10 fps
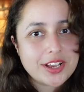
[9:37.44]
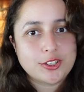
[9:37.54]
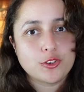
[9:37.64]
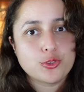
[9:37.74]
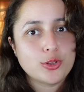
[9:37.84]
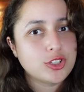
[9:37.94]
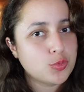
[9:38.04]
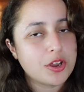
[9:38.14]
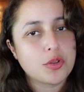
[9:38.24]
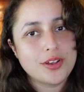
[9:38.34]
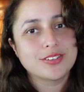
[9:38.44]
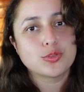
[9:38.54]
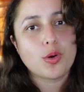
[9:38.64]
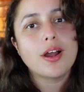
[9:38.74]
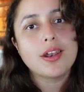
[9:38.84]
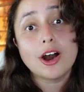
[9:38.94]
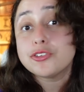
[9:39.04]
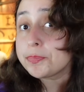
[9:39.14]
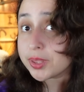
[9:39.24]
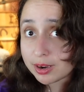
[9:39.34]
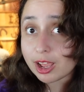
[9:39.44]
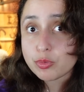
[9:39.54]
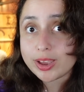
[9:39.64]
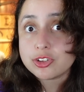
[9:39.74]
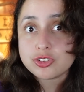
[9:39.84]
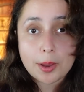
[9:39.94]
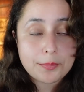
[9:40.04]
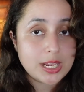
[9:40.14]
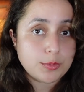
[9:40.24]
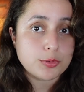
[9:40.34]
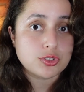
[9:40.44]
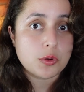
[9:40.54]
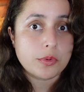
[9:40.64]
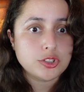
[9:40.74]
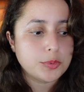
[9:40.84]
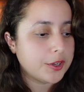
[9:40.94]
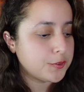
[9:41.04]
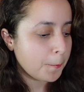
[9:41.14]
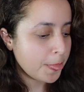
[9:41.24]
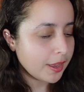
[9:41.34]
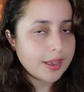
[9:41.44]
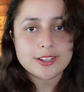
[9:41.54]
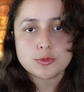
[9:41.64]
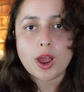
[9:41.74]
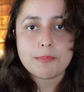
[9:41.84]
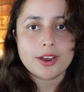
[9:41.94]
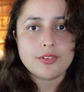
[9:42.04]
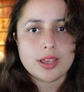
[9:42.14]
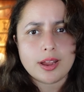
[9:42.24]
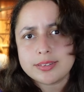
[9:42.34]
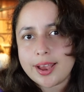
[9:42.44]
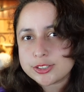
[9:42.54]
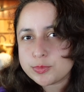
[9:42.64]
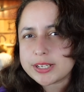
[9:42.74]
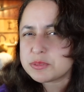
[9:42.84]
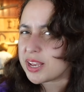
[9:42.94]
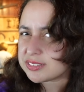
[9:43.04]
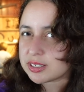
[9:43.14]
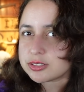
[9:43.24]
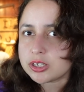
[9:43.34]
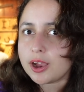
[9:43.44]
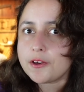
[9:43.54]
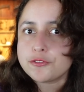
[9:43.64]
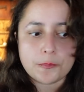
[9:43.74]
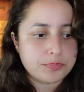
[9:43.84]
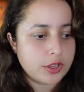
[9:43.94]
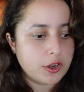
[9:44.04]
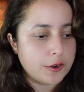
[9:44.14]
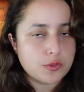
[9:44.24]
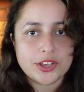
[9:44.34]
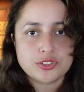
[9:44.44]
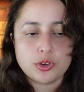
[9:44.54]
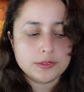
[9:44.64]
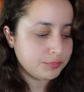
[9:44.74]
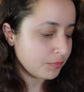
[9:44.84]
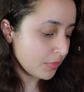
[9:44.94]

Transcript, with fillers: Mexican food. This is one of the reasons why I love La Grange at Billy Bob's so much, because It's primarily a Tex-Mex Mexican style of, you know, restaurant,